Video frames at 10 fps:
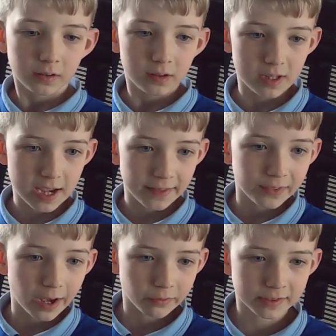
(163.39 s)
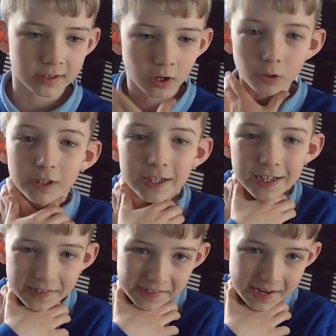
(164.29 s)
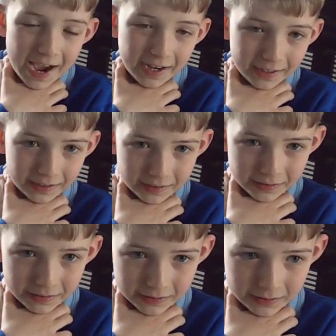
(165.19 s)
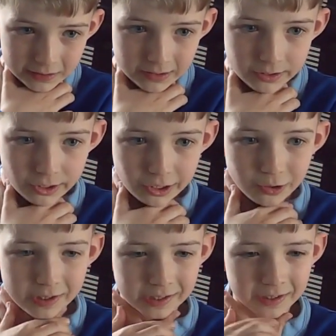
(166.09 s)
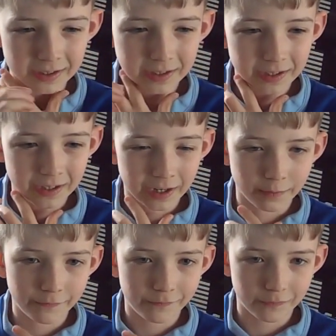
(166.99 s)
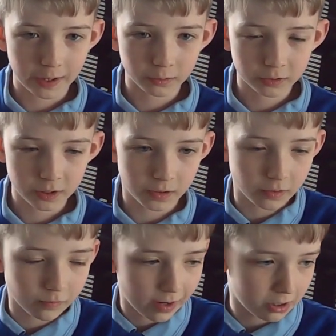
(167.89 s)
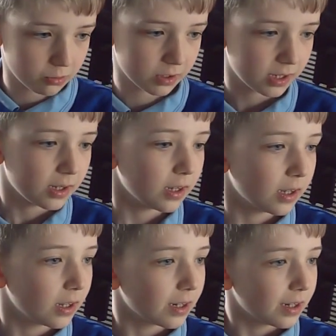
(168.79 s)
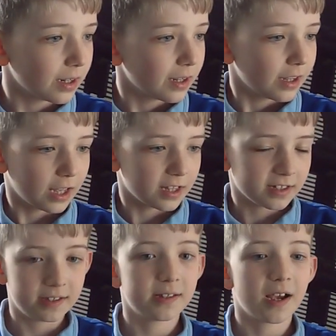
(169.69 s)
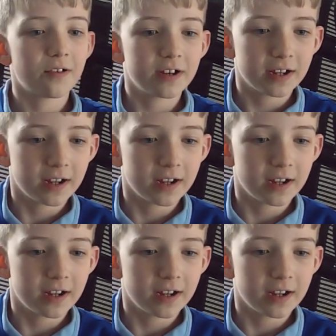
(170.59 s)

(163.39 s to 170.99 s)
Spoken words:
The end that was holding his neck loosened and fell to the ground, and Xerik